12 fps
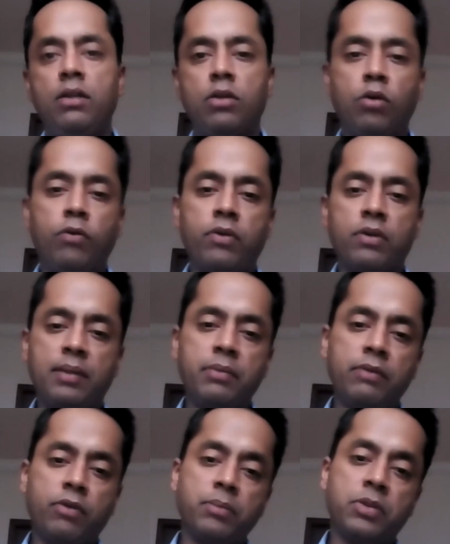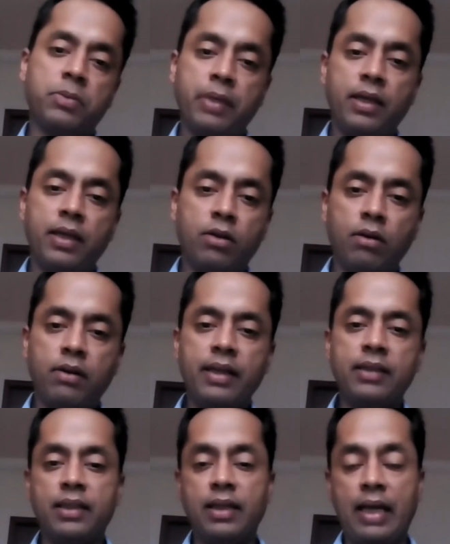you go for something from Spain called gray
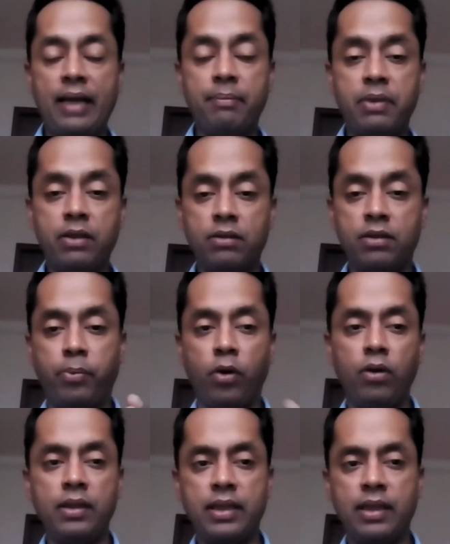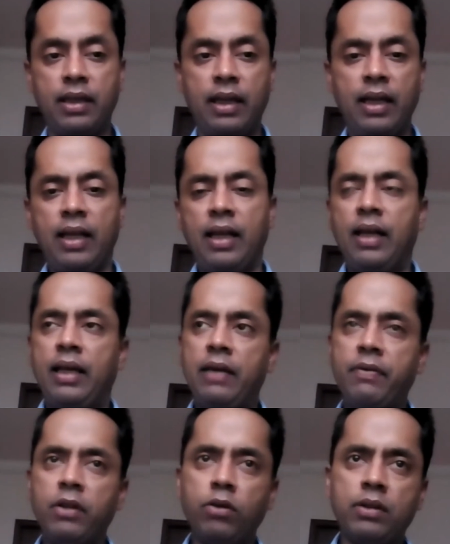chicken. Because the polish, and
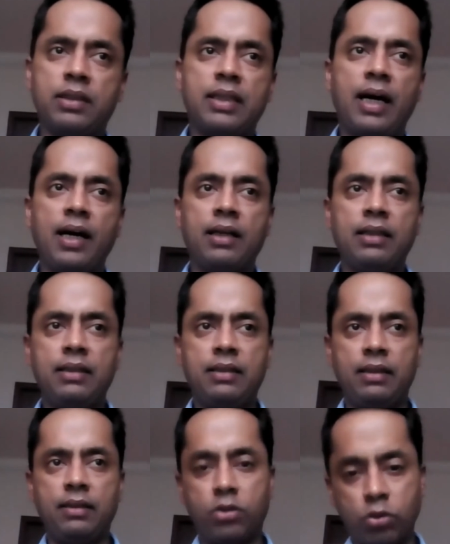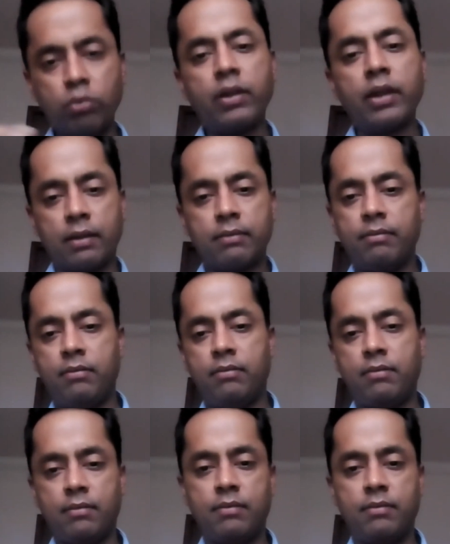even though it's dark, it's soothing.
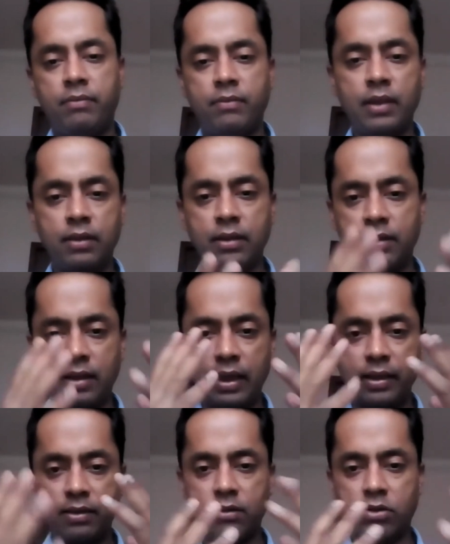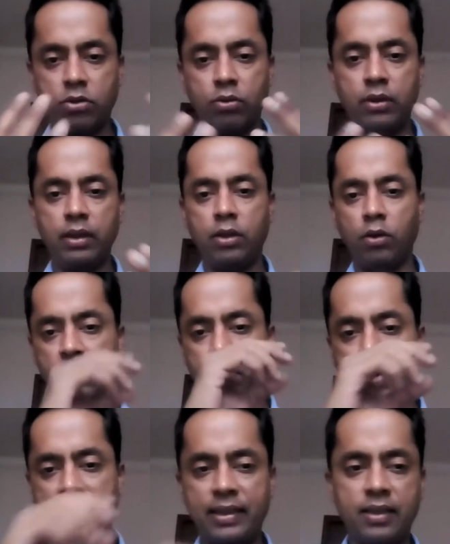It's like soothing, with
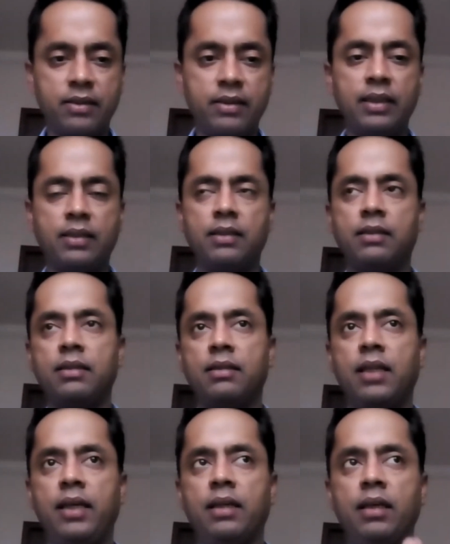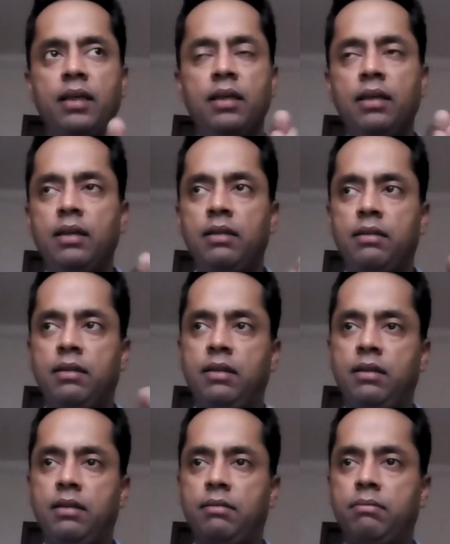white streaks. It's just like
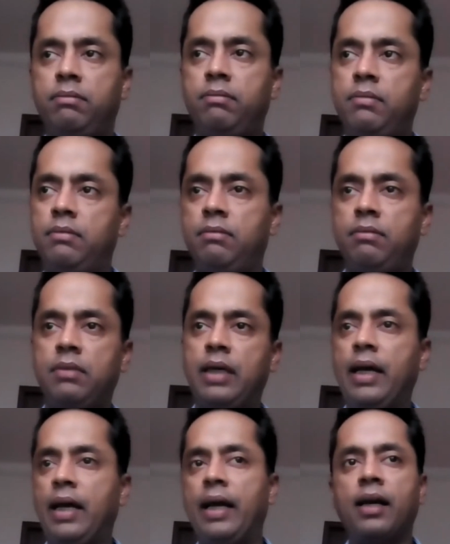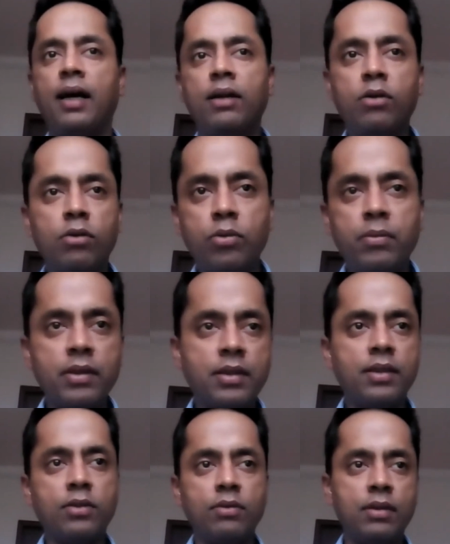uh, I can't go too much
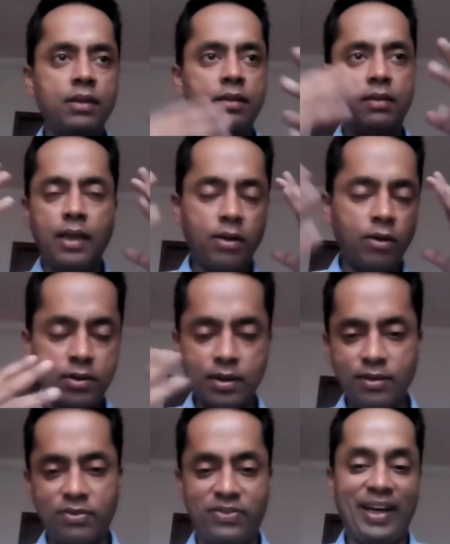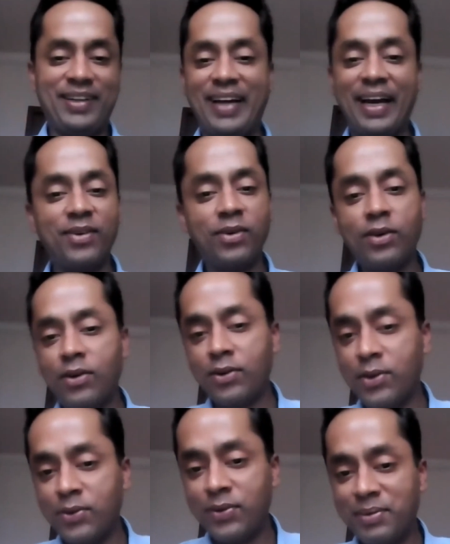into the psychological factor. I don't know how to
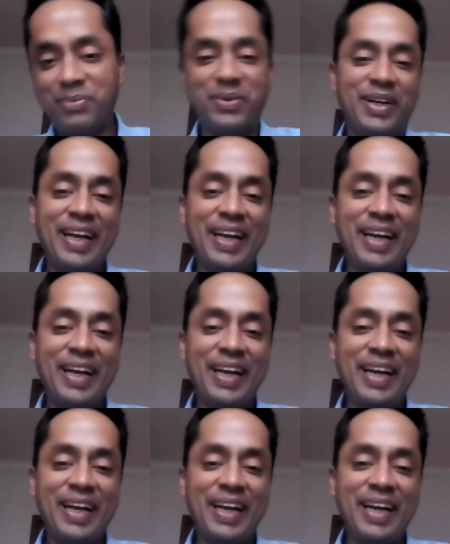do it. But